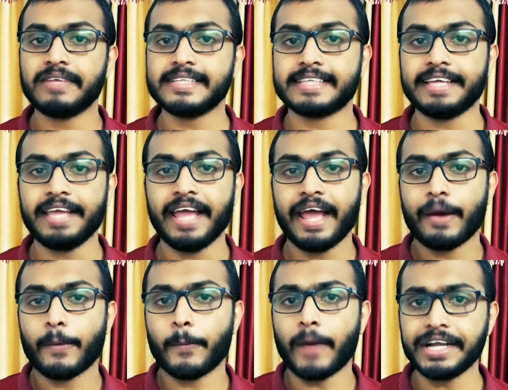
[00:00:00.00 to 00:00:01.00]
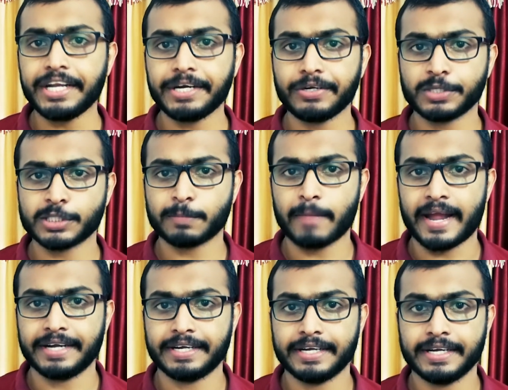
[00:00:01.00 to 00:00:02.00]
First we will see why
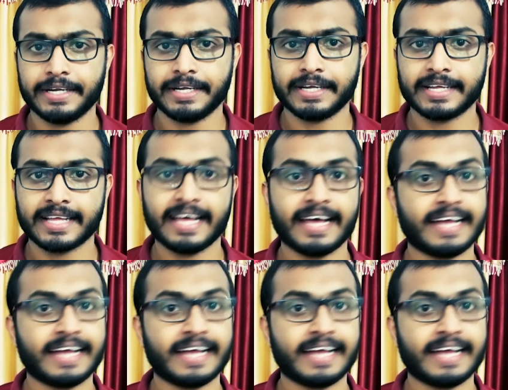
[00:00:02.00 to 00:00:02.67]
TikTok is banned.